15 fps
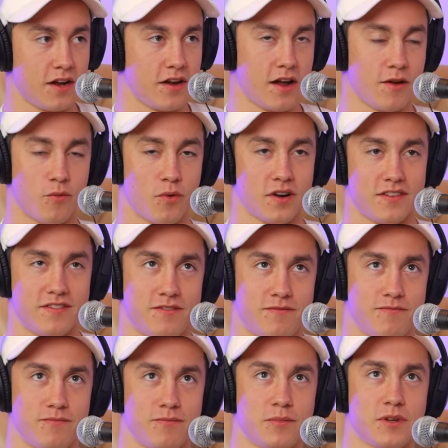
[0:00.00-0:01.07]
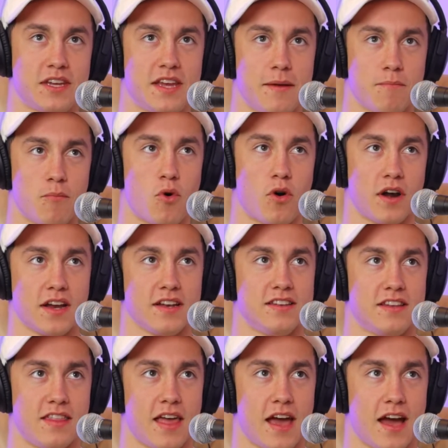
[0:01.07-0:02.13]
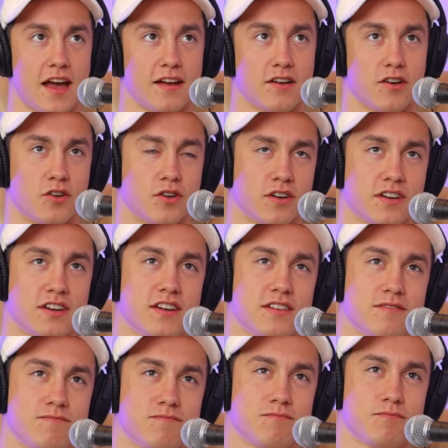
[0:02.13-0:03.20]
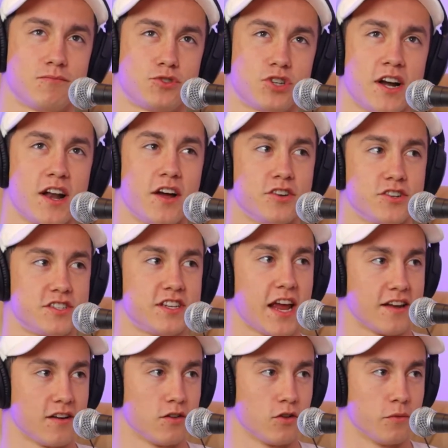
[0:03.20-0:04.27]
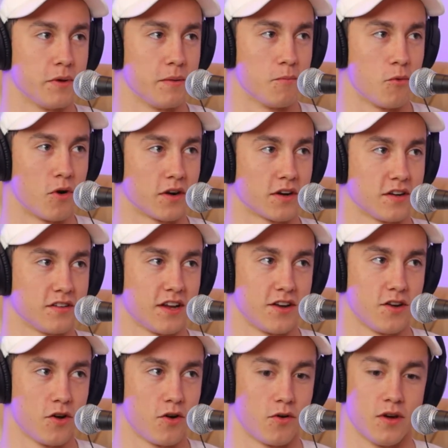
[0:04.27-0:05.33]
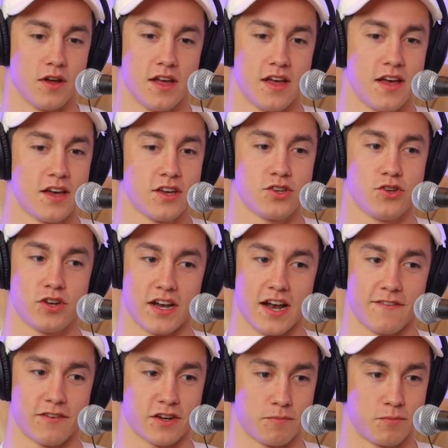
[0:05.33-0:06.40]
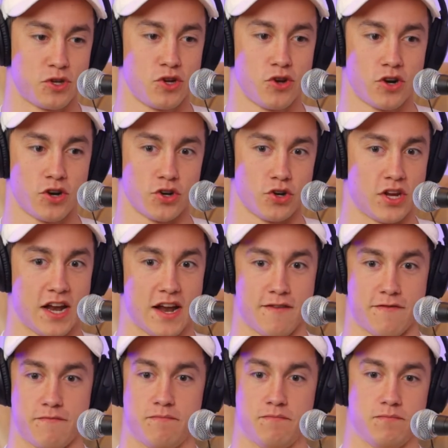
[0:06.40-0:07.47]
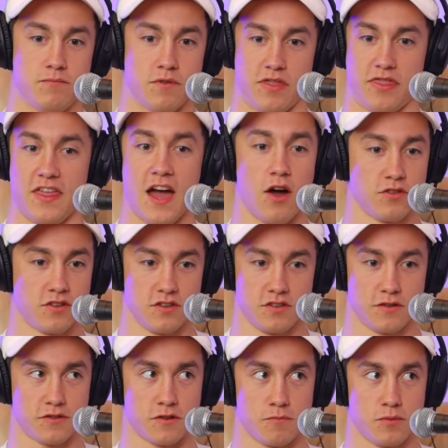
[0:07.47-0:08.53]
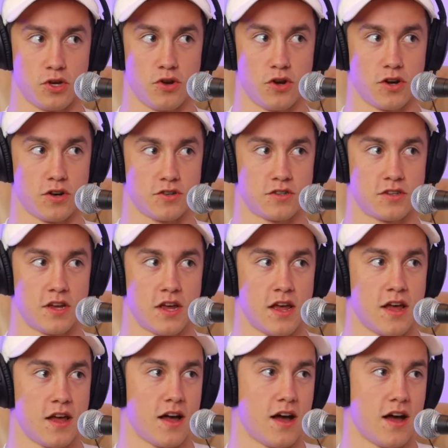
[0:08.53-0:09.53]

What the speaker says: And I want to get more into that, or trying to understand it a little bit more, because I know you can have a computer, you can have thousands of computers